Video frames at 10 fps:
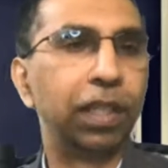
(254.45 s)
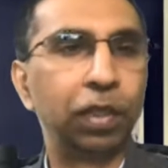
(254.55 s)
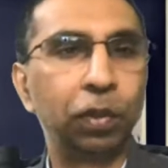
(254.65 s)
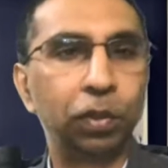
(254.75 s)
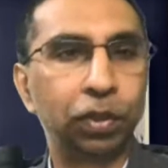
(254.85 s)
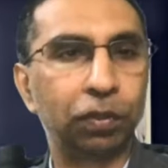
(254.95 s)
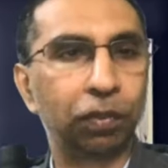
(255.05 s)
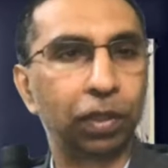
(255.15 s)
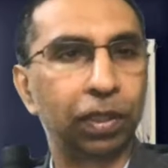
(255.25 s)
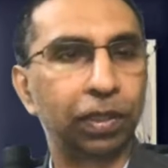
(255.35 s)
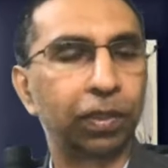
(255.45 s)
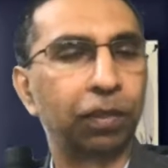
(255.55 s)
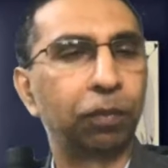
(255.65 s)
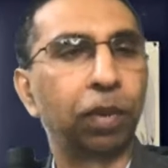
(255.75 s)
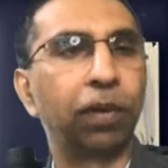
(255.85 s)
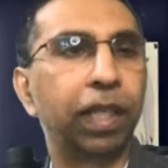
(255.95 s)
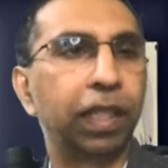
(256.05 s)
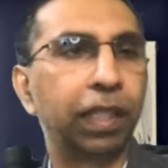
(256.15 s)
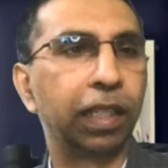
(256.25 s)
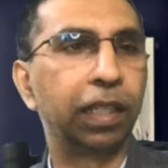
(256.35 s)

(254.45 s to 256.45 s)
you should focus on providing a